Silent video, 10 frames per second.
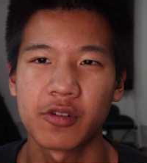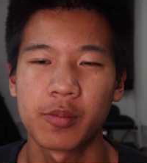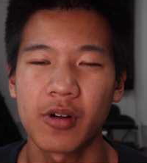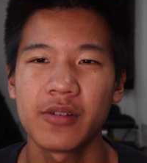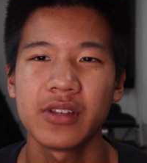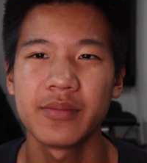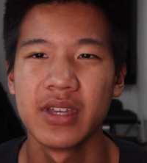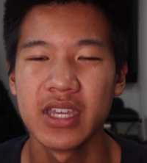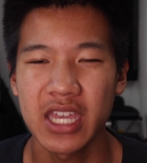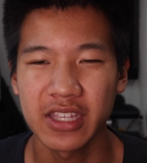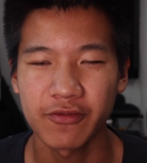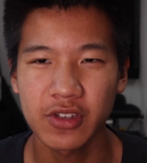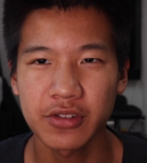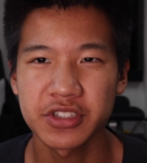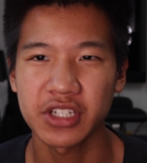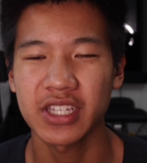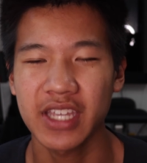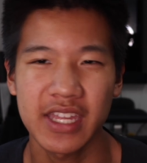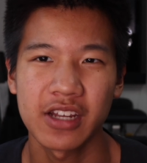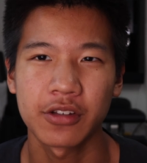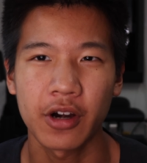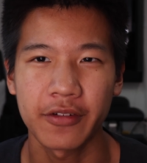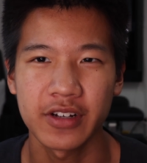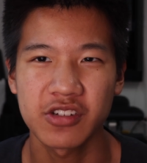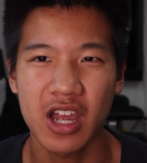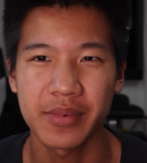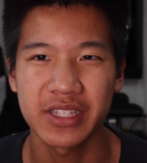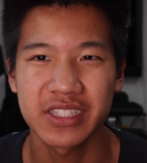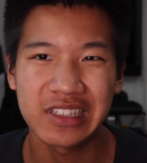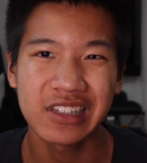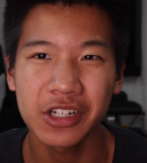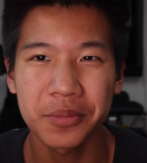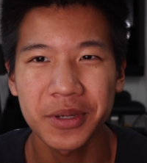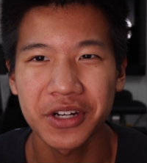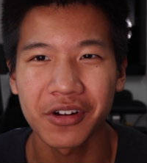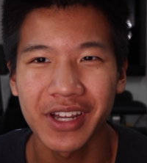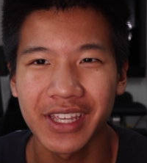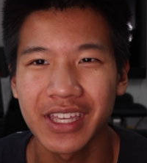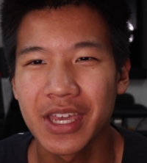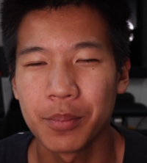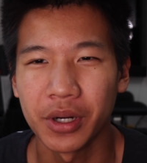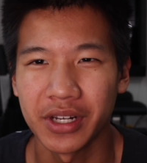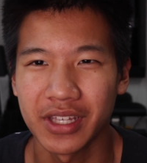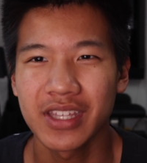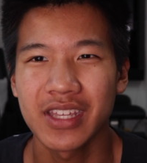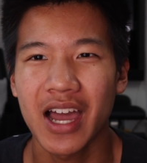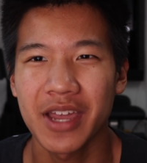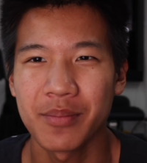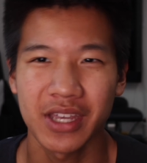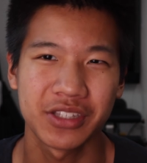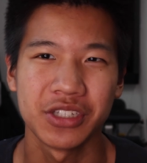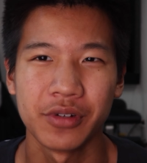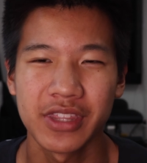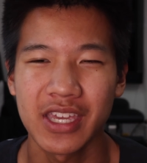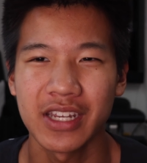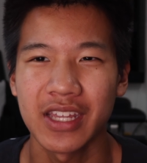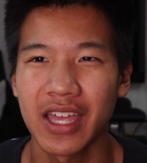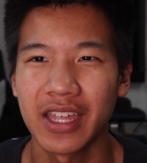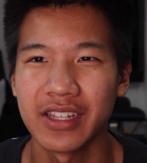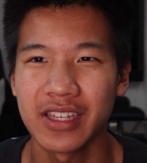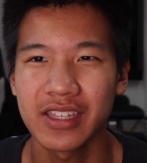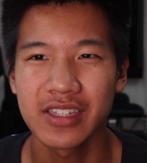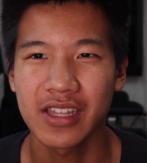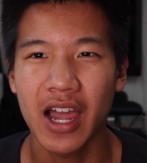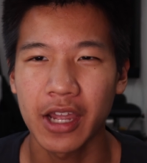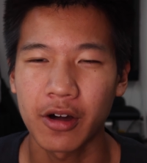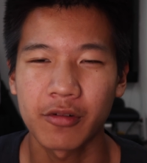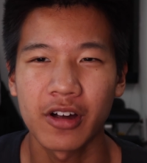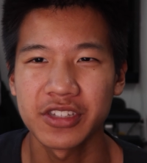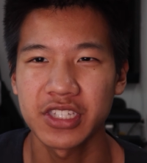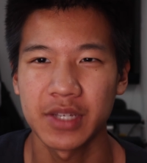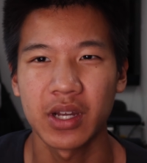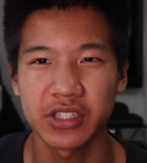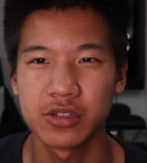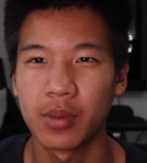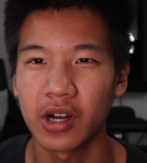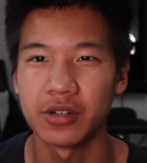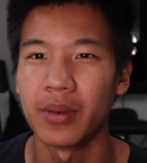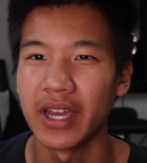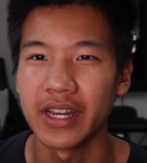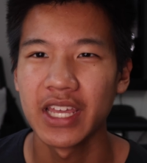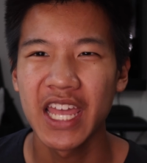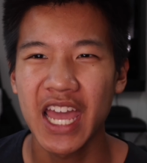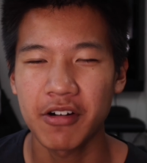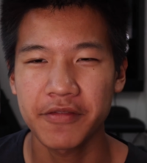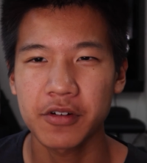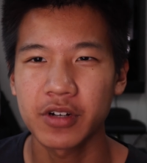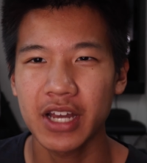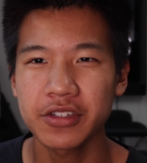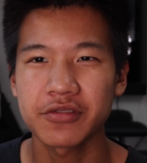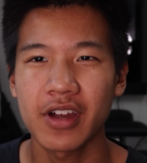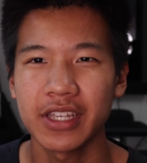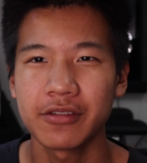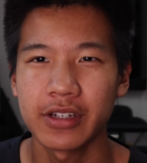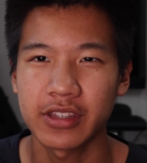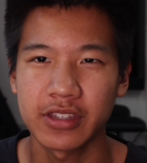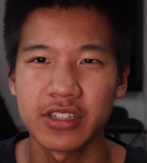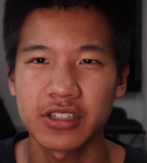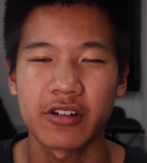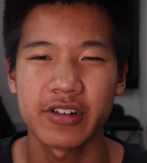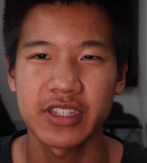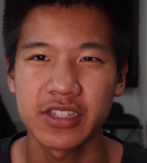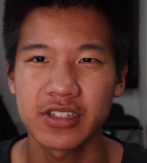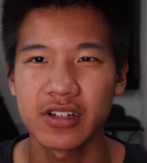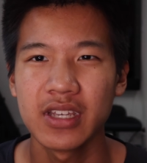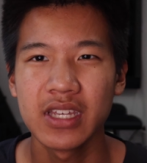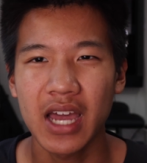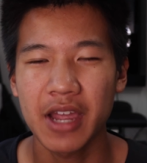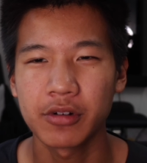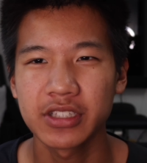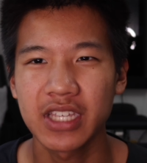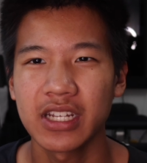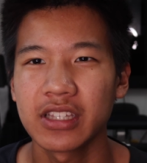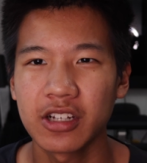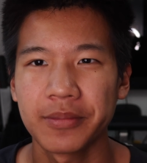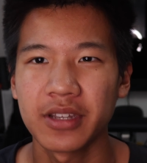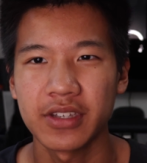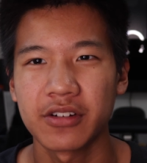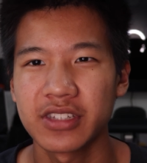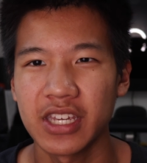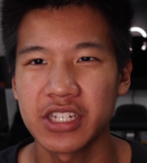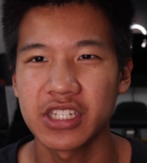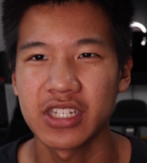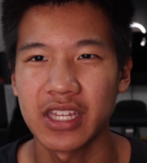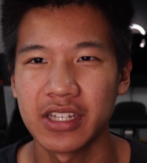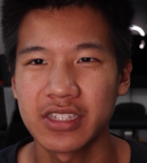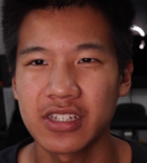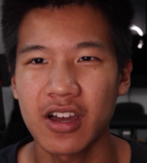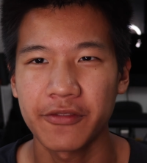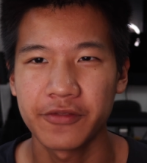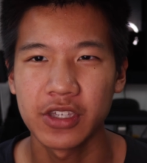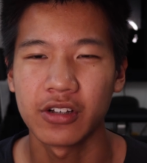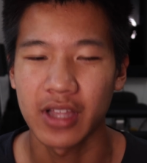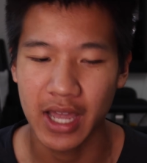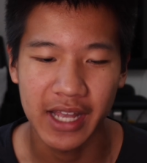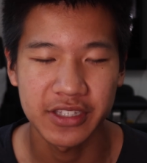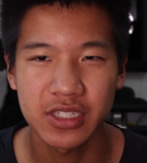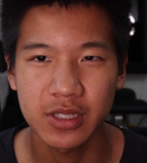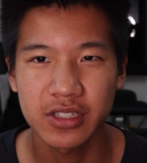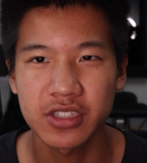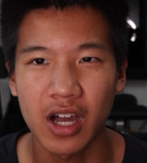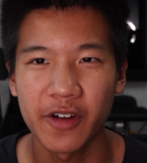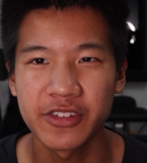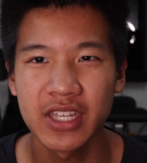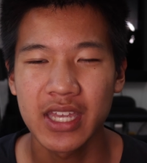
a problem. It feels just like hitting a heart rate strap. It's a little bit annoying, but I make do with it, and I honestly am not too bothered by it. However, when I was running with this heart rate sensor, I was getting a little bit of irritation, and it did not feel as soft